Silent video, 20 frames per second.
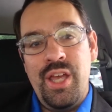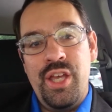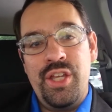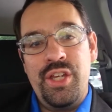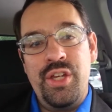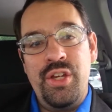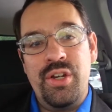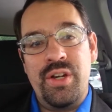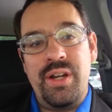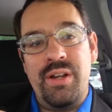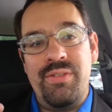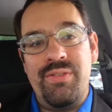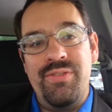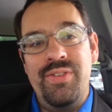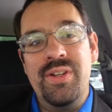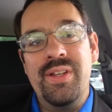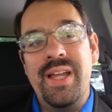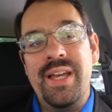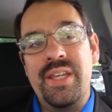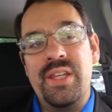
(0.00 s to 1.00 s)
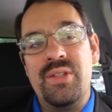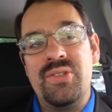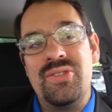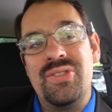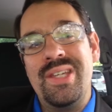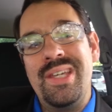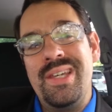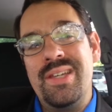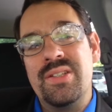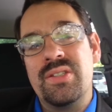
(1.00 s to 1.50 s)
You're going to feel like you
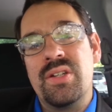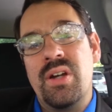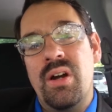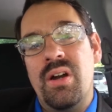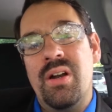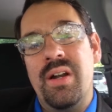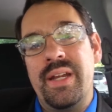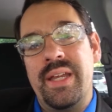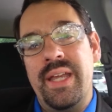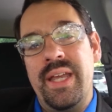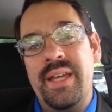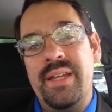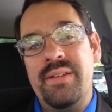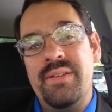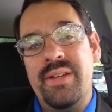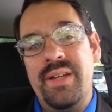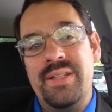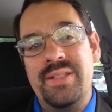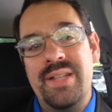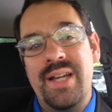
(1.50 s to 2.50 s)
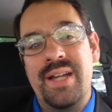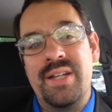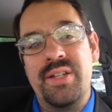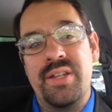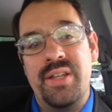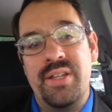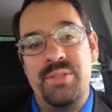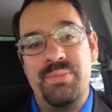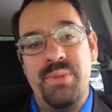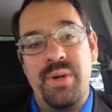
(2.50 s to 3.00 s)
see his car again. It's actually
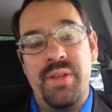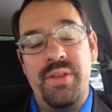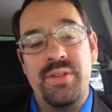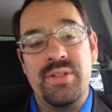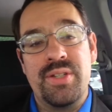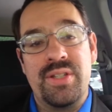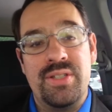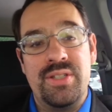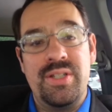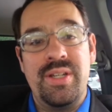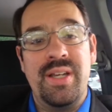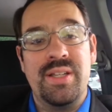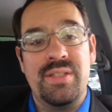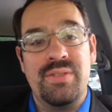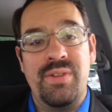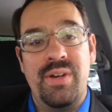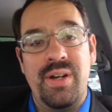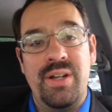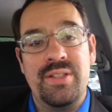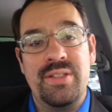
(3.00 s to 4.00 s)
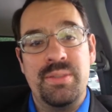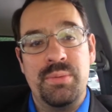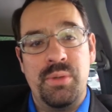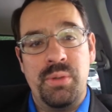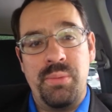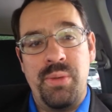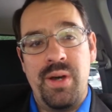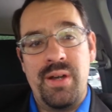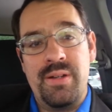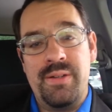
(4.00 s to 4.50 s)
his mother's because she has a very similar
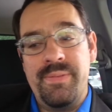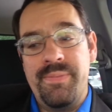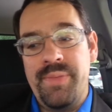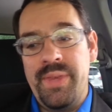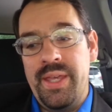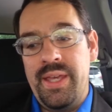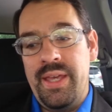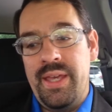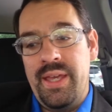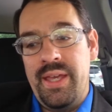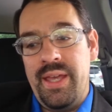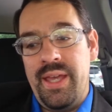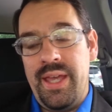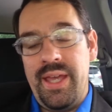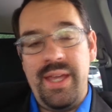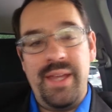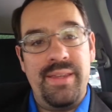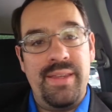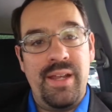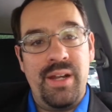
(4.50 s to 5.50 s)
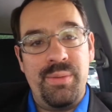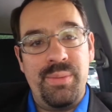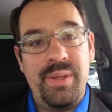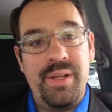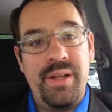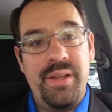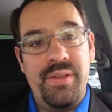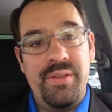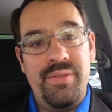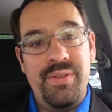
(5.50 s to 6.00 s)
model. And that'll be
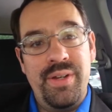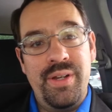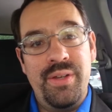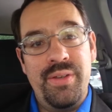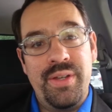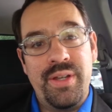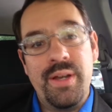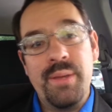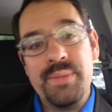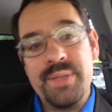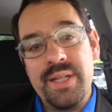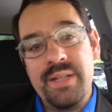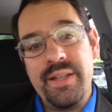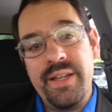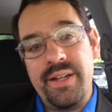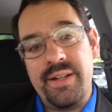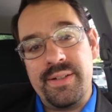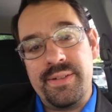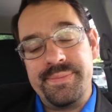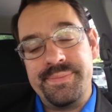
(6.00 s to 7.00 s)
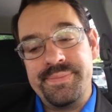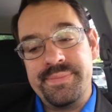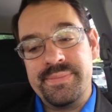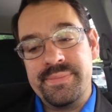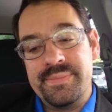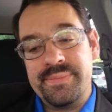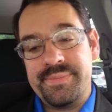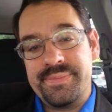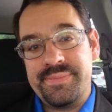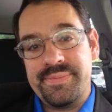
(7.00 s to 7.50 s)
another video that comes out later.
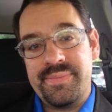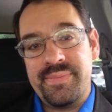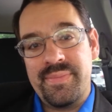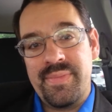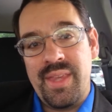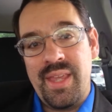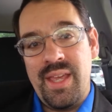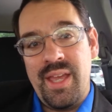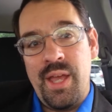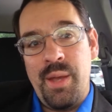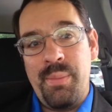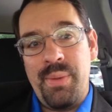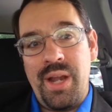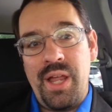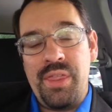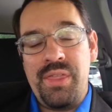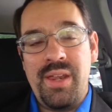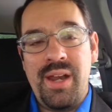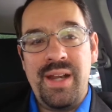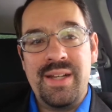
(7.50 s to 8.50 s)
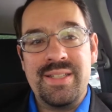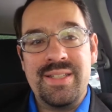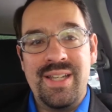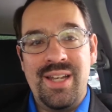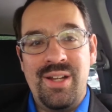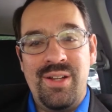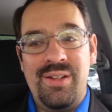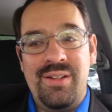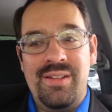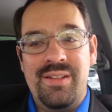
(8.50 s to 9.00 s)
But I thought I'd
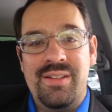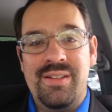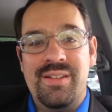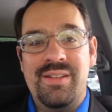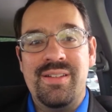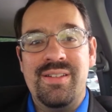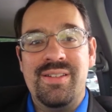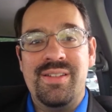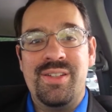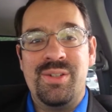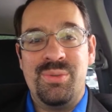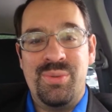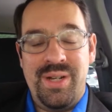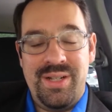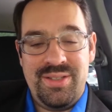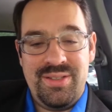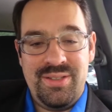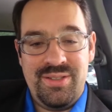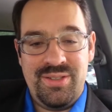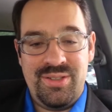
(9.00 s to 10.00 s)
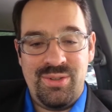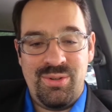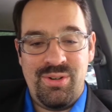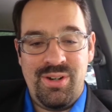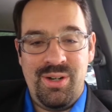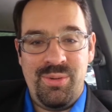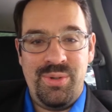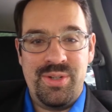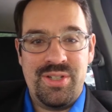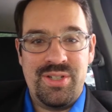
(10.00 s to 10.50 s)
tell the rest of the
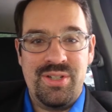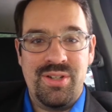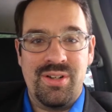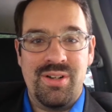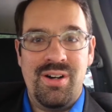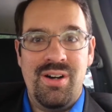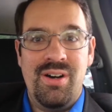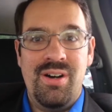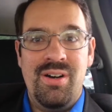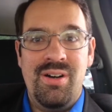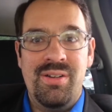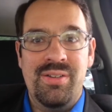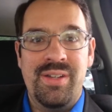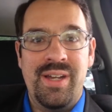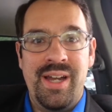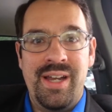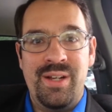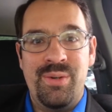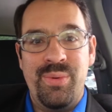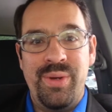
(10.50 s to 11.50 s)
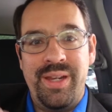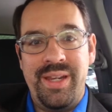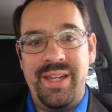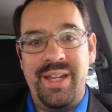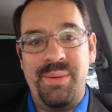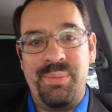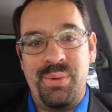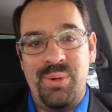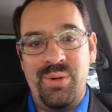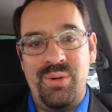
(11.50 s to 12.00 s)
story, which took all night and waking
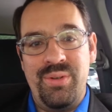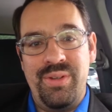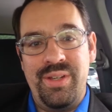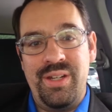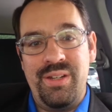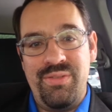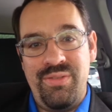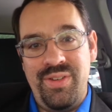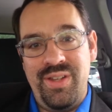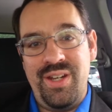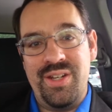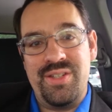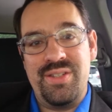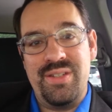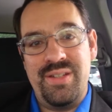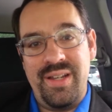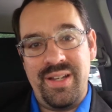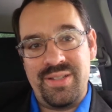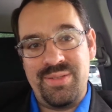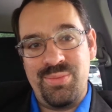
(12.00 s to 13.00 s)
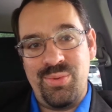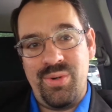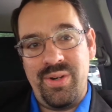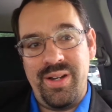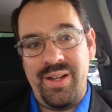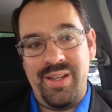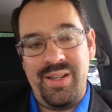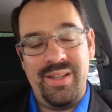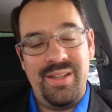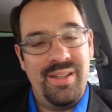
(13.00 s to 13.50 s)
up early to finish the next
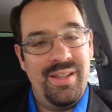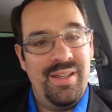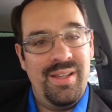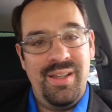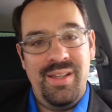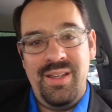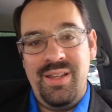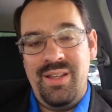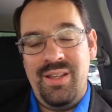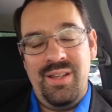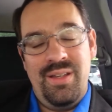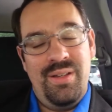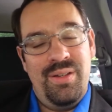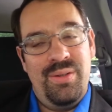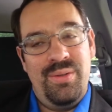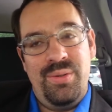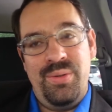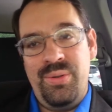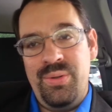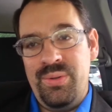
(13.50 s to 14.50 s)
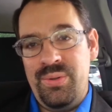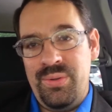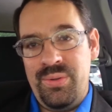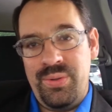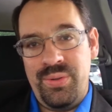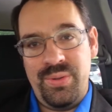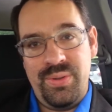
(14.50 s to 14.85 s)
morning. Whew.